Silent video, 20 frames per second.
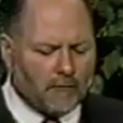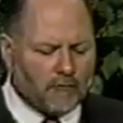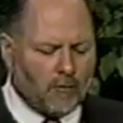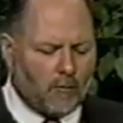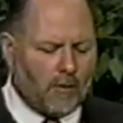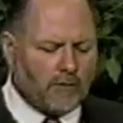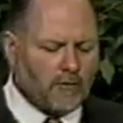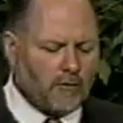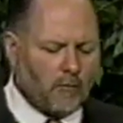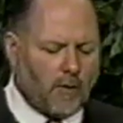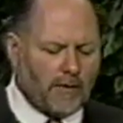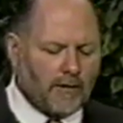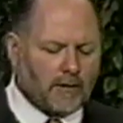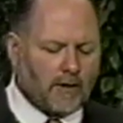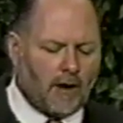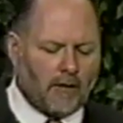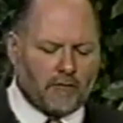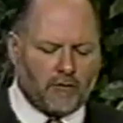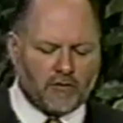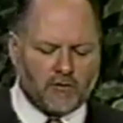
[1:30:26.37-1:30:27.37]
If you're wondering why the
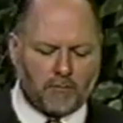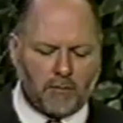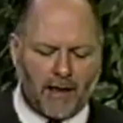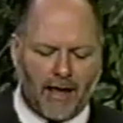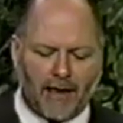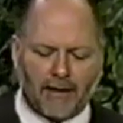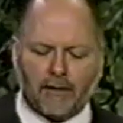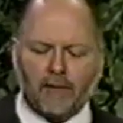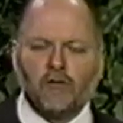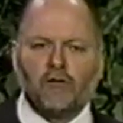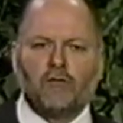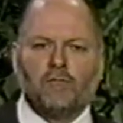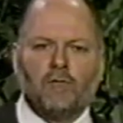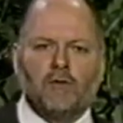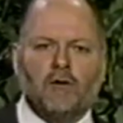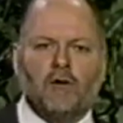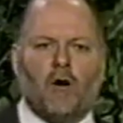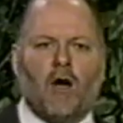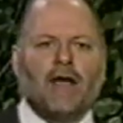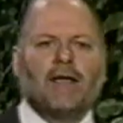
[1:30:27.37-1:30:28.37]
cover is black, because,
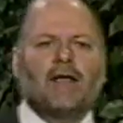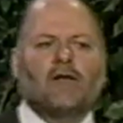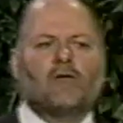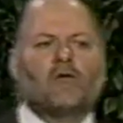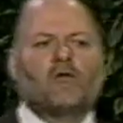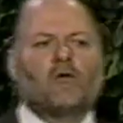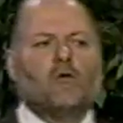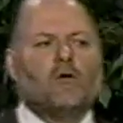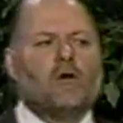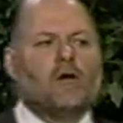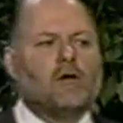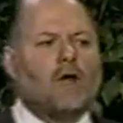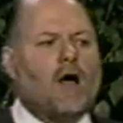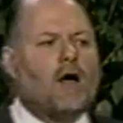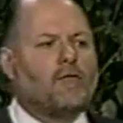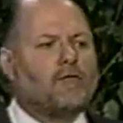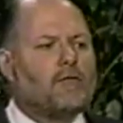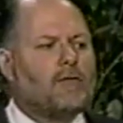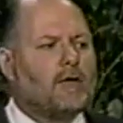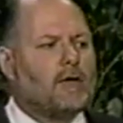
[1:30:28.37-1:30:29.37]
you know, I get sued
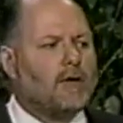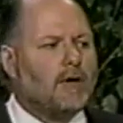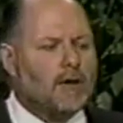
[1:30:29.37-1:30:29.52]
enough.